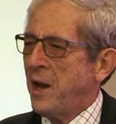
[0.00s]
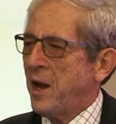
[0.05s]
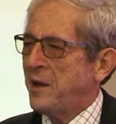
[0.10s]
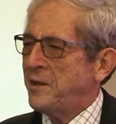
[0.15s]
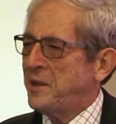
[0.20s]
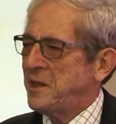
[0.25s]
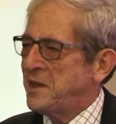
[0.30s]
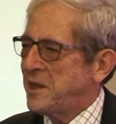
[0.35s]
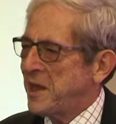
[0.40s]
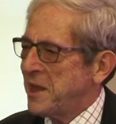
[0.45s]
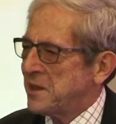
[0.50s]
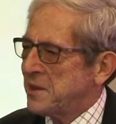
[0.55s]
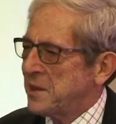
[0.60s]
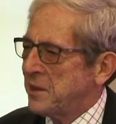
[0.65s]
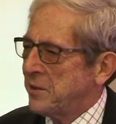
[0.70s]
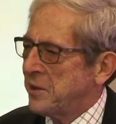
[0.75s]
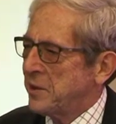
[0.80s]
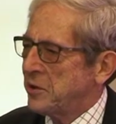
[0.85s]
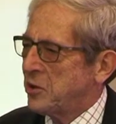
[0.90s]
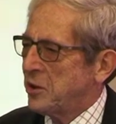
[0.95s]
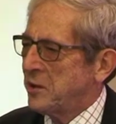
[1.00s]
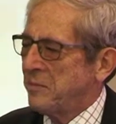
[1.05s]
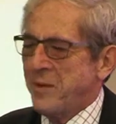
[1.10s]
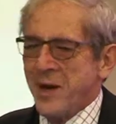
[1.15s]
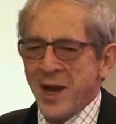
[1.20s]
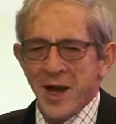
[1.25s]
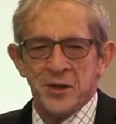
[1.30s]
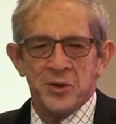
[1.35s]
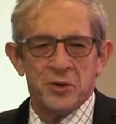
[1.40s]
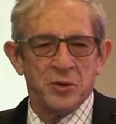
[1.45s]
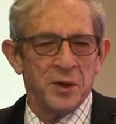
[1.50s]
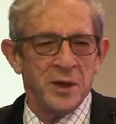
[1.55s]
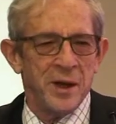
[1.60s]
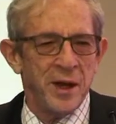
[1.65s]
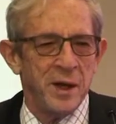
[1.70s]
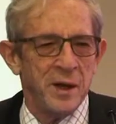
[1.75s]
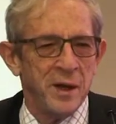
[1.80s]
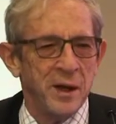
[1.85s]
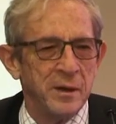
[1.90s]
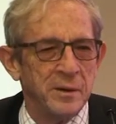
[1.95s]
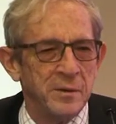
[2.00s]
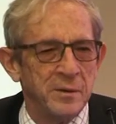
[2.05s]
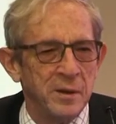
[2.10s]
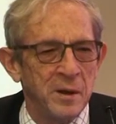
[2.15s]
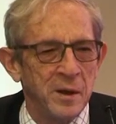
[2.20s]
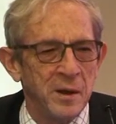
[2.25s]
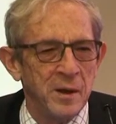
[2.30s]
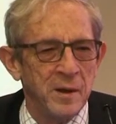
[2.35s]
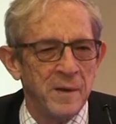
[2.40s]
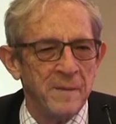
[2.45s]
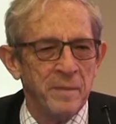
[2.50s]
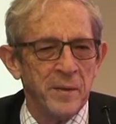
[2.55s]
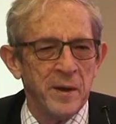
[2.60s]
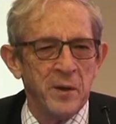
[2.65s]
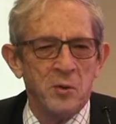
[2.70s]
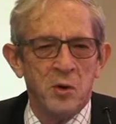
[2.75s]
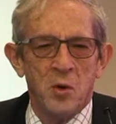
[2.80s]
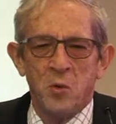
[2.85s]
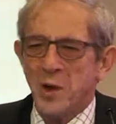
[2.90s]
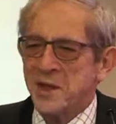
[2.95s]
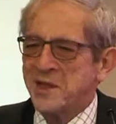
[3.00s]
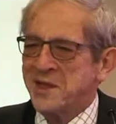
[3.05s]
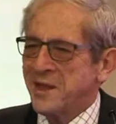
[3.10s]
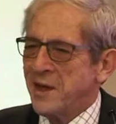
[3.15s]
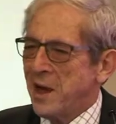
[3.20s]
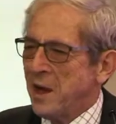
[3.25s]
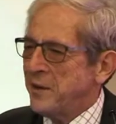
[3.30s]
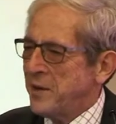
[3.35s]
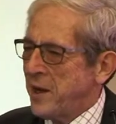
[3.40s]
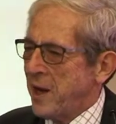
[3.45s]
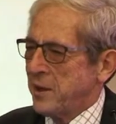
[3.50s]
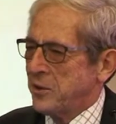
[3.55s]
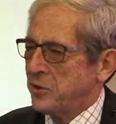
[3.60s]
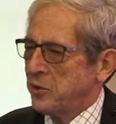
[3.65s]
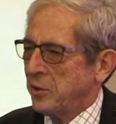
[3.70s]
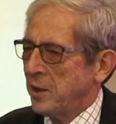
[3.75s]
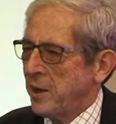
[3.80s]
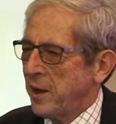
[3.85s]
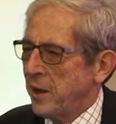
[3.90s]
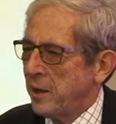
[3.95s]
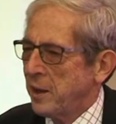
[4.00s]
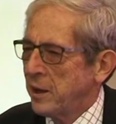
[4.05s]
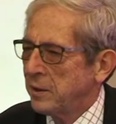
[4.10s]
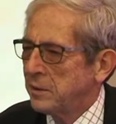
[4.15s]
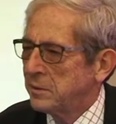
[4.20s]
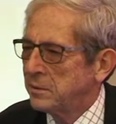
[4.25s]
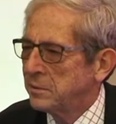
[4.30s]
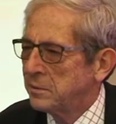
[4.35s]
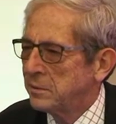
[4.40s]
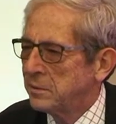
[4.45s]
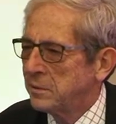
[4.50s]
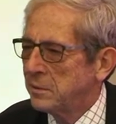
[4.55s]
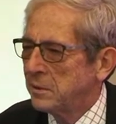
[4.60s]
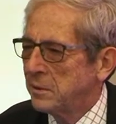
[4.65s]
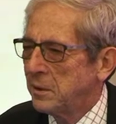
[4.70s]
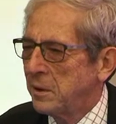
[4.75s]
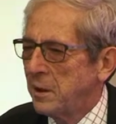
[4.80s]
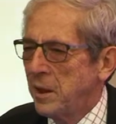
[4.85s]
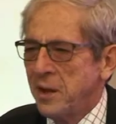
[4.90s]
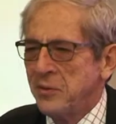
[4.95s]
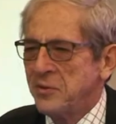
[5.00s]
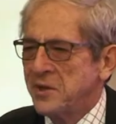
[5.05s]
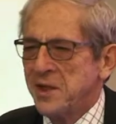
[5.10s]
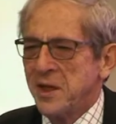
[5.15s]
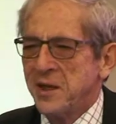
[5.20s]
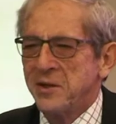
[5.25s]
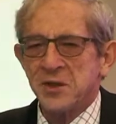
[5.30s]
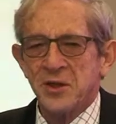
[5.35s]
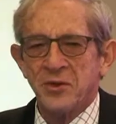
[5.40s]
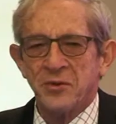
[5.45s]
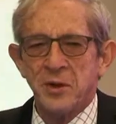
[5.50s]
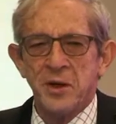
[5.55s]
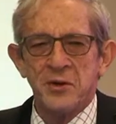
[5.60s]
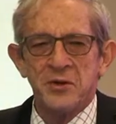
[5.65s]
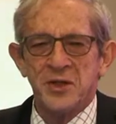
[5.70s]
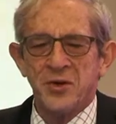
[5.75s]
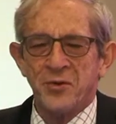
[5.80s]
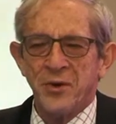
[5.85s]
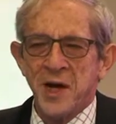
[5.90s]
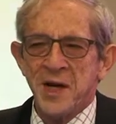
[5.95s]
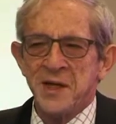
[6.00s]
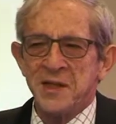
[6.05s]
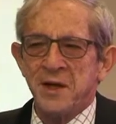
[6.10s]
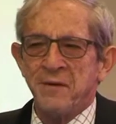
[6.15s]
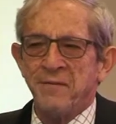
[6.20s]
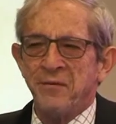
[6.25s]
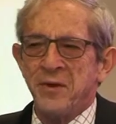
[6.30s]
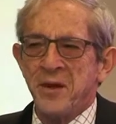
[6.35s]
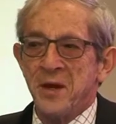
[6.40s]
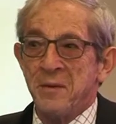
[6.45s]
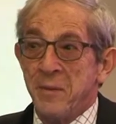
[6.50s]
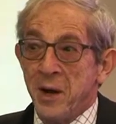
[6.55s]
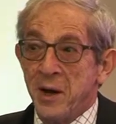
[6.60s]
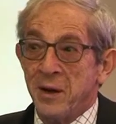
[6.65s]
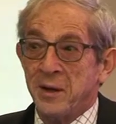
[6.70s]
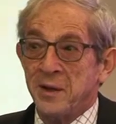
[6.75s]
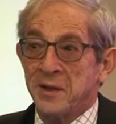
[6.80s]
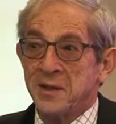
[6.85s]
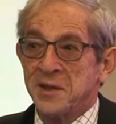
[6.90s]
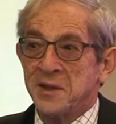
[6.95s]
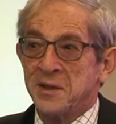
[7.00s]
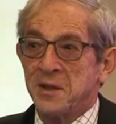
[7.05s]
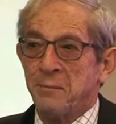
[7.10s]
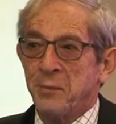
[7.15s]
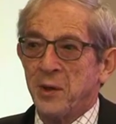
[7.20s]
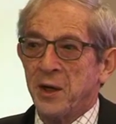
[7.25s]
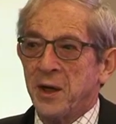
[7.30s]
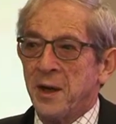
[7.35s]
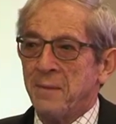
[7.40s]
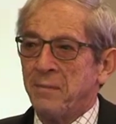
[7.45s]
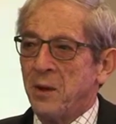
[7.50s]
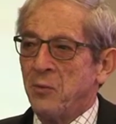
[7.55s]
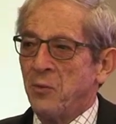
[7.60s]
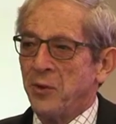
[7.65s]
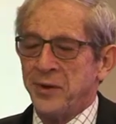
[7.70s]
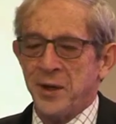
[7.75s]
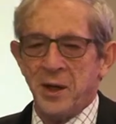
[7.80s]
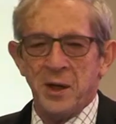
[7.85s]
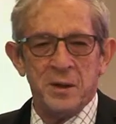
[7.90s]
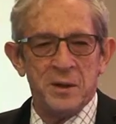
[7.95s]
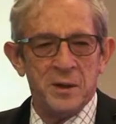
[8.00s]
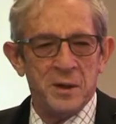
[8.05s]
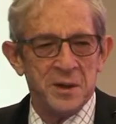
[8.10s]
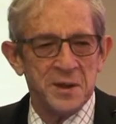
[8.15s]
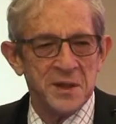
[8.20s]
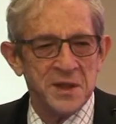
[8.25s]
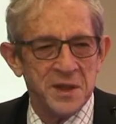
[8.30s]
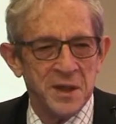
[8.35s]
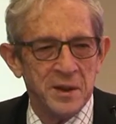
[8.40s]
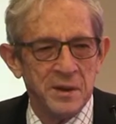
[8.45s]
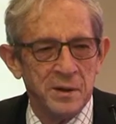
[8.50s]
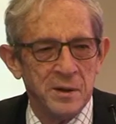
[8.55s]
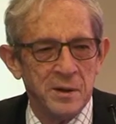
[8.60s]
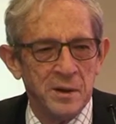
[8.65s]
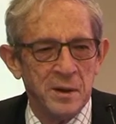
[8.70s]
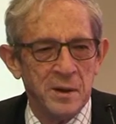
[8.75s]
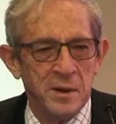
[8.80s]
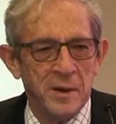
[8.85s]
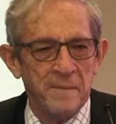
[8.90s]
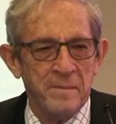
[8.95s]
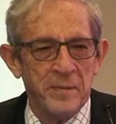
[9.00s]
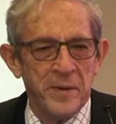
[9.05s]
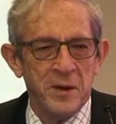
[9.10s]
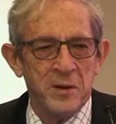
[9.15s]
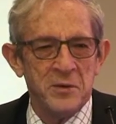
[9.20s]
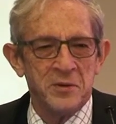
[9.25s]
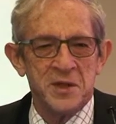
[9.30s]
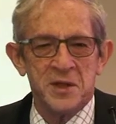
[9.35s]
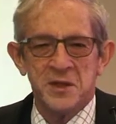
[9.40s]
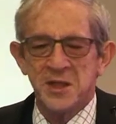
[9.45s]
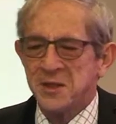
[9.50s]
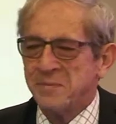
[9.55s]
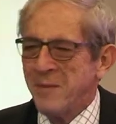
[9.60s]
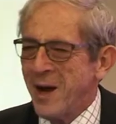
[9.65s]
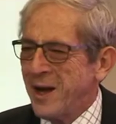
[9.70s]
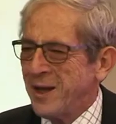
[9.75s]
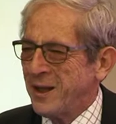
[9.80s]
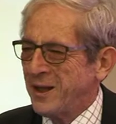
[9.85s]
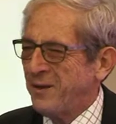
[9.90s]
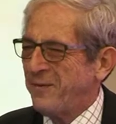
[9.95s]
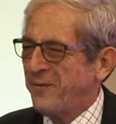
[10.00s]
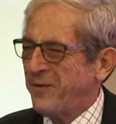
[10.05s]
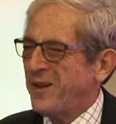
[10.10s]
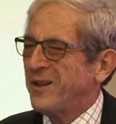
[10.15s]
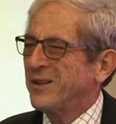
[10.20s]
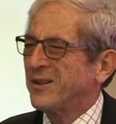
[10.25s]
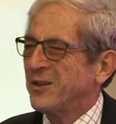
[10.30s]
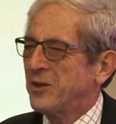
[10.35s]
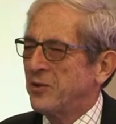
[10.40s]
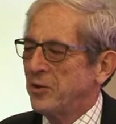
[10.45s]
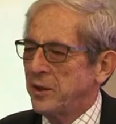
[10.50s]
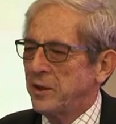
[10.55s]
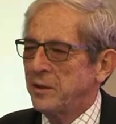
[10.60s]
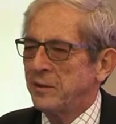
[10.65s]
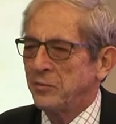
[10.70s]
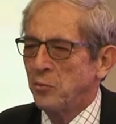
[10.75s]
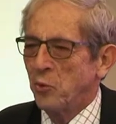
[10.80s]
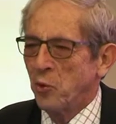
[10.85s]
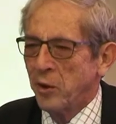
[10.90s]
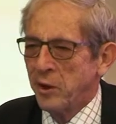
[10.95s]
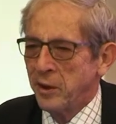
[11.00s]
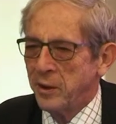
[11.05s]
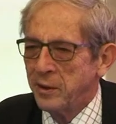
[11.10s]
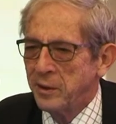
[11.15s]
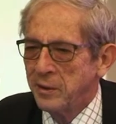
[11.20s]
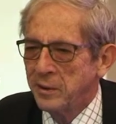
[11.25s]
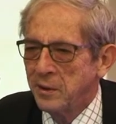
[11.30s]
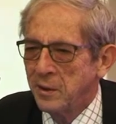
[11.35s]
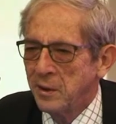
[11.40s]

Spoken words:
I detested the term natural ally. Well, what's an unnatural ally? It was crazy for the Americans to pick up on what the Indians said. It was a smiley, feel-good word.